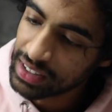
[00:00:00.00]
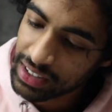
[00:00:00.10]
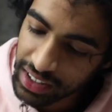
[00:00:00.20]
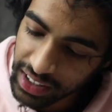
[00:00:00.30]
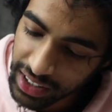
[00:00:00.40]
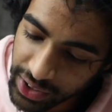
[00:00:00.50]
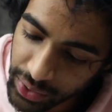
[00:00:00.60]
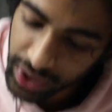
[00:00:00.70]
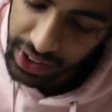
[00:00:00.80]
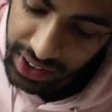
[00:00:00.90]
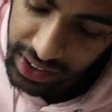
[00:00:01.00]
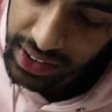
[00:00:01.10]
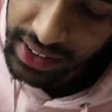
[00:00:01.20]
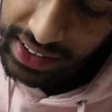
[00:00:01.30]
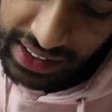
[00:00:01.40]
kind of just
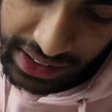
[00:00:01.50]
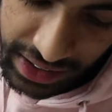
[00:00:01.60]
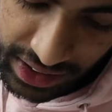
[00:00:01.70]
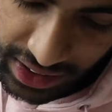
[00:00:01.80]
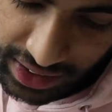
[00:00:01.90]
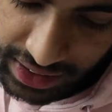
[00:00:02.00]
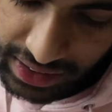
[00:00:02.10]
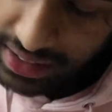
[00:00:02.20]
lift up the canvas,